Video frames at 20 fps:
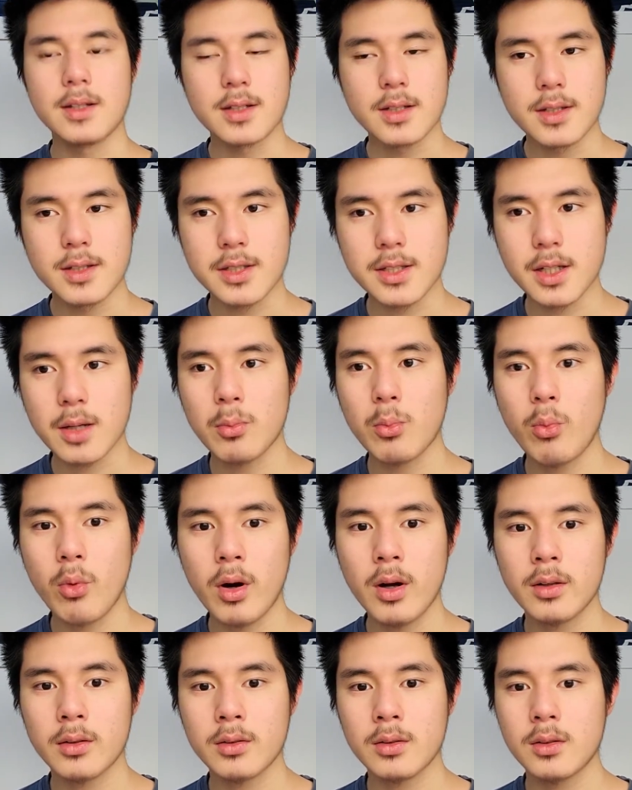
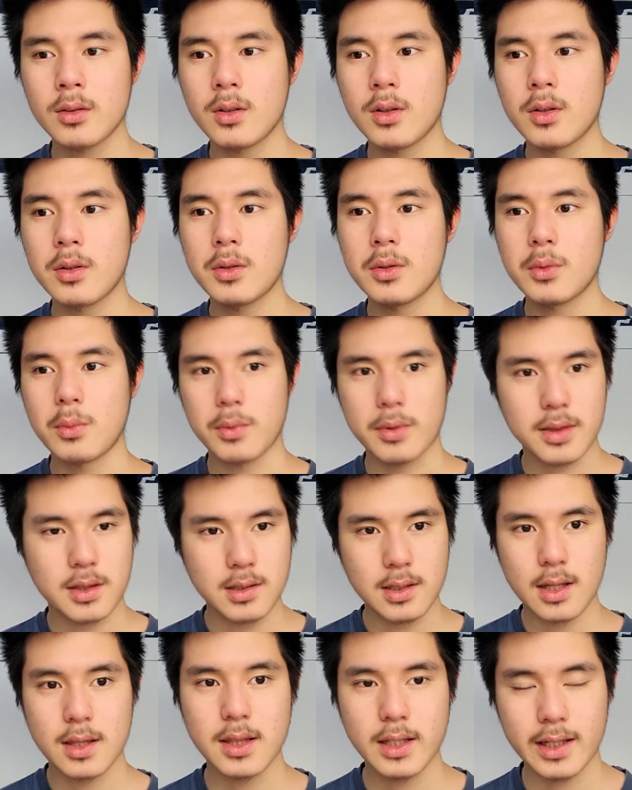someone with
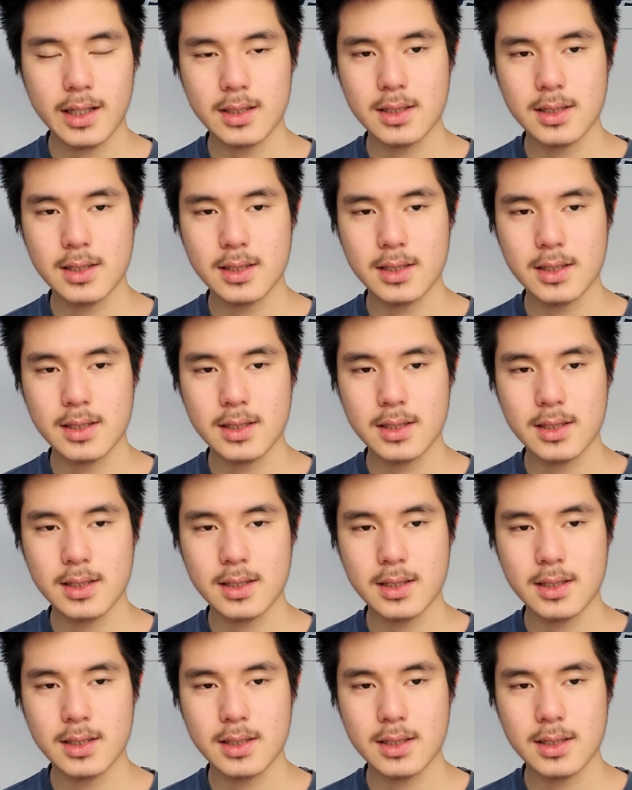nothing